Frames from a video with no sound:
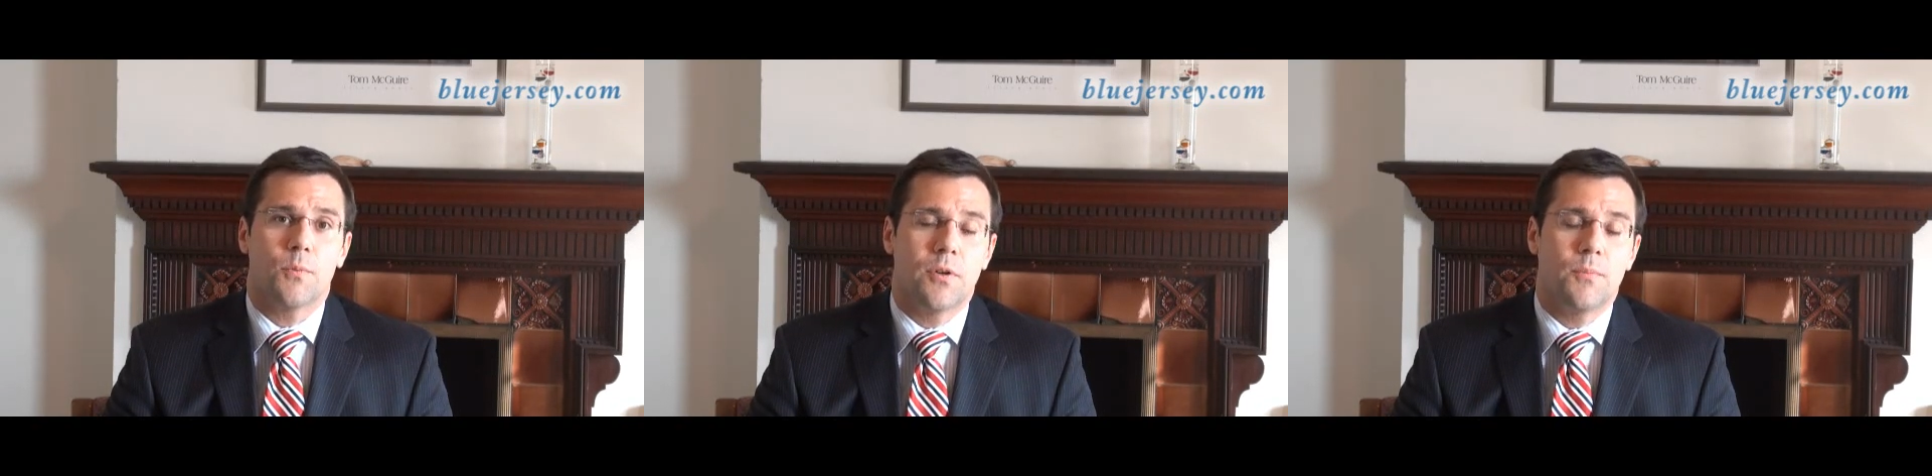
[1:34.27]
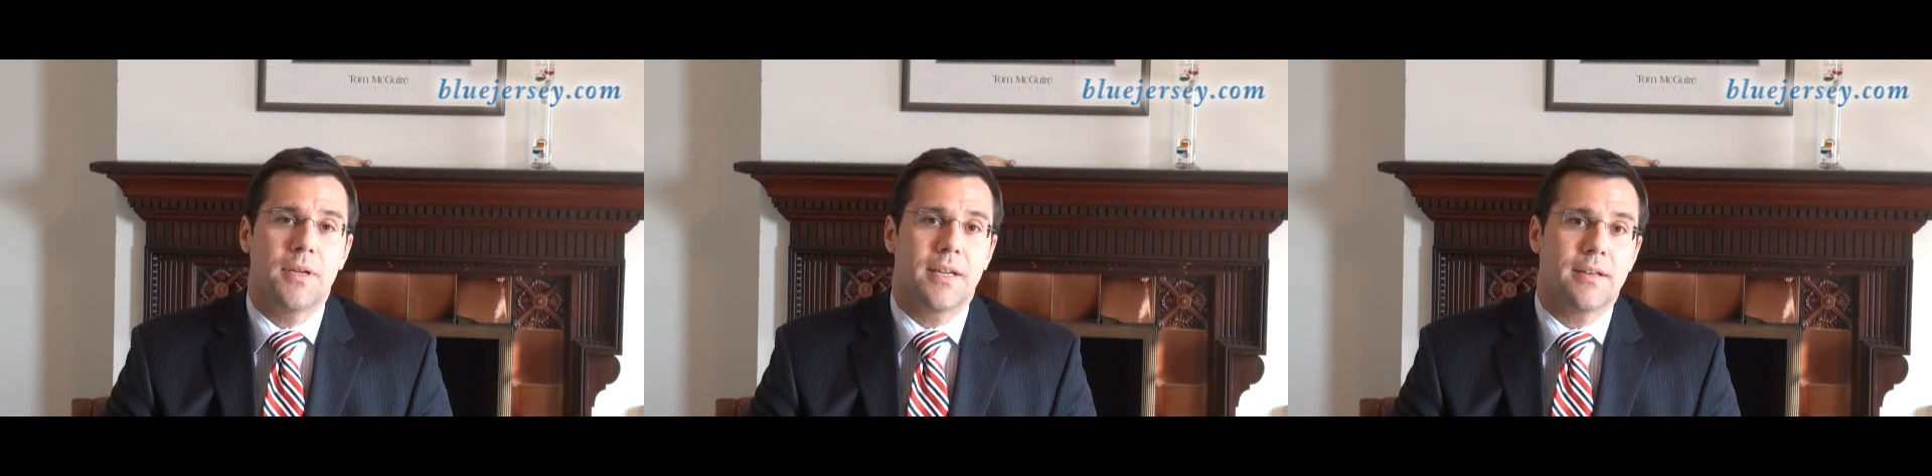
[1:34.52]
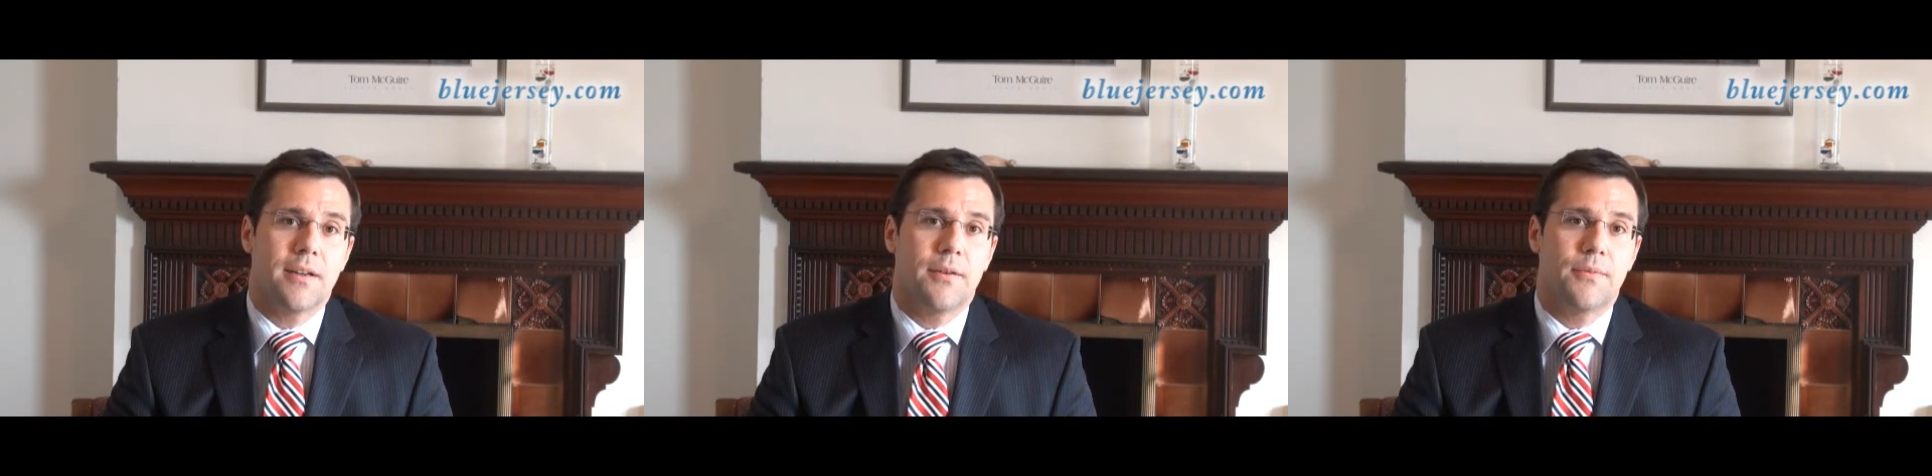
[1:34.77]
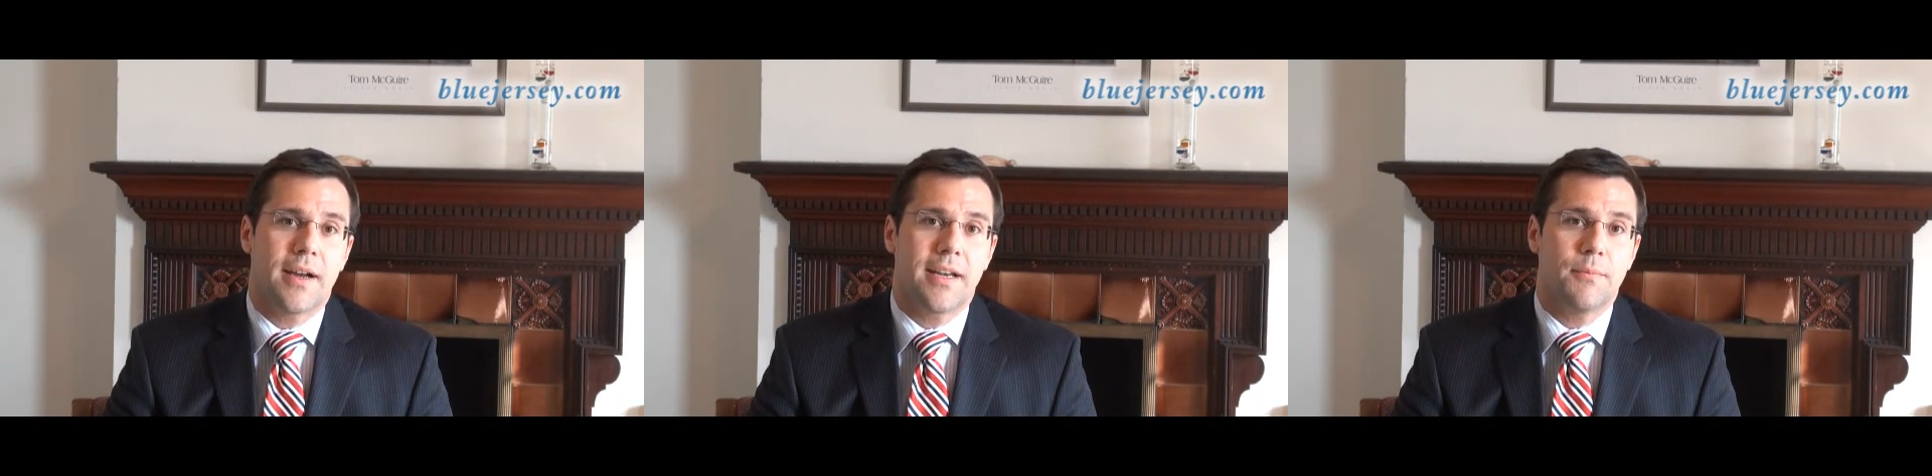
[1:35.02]
we'll be
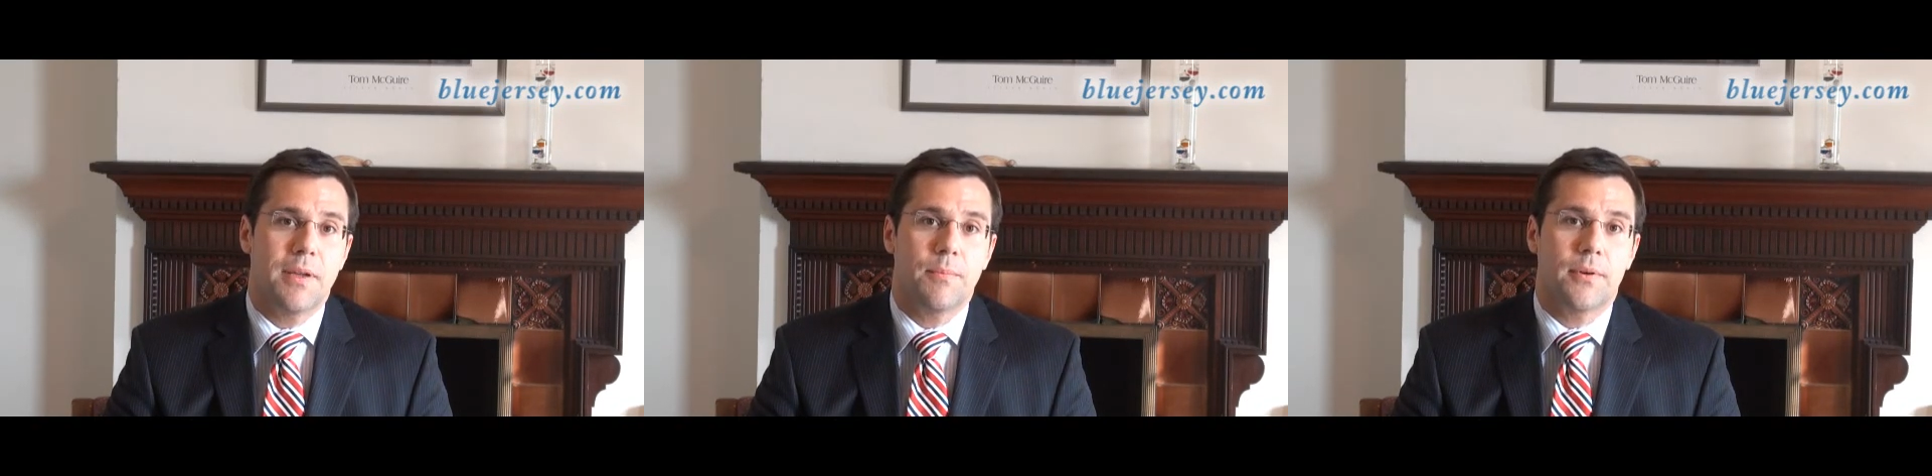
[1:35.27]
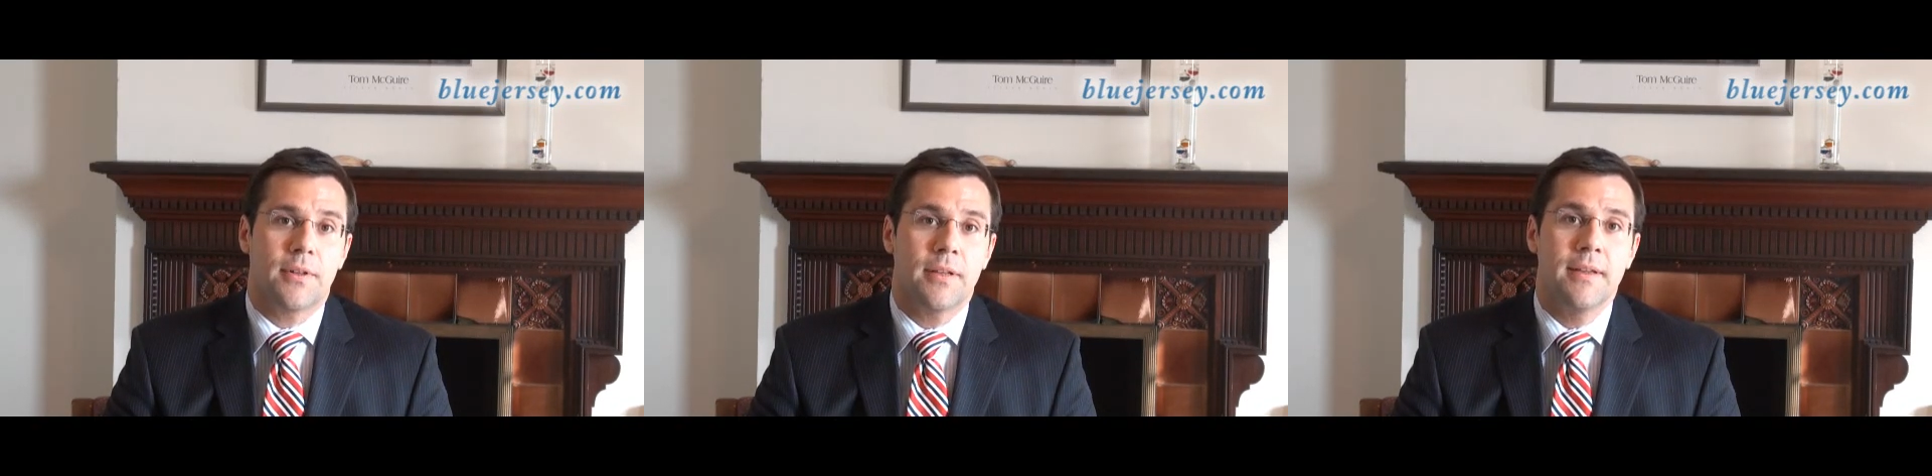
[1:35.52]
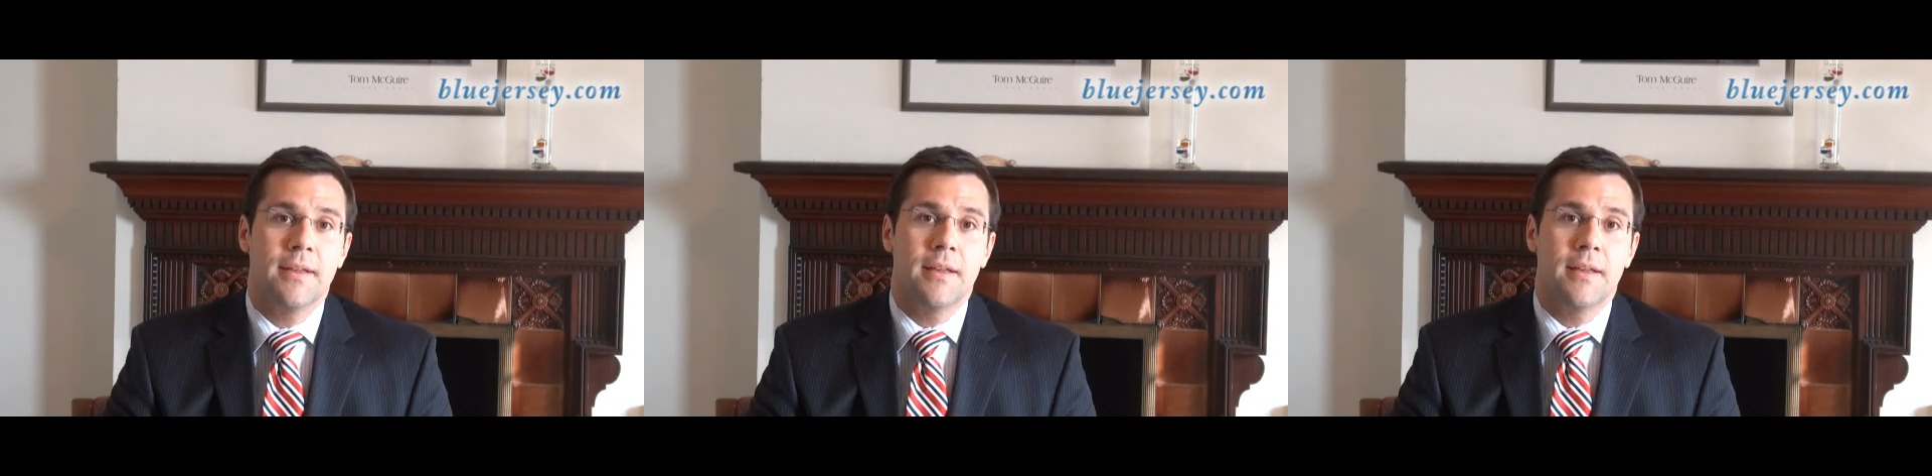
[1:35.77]
inviting people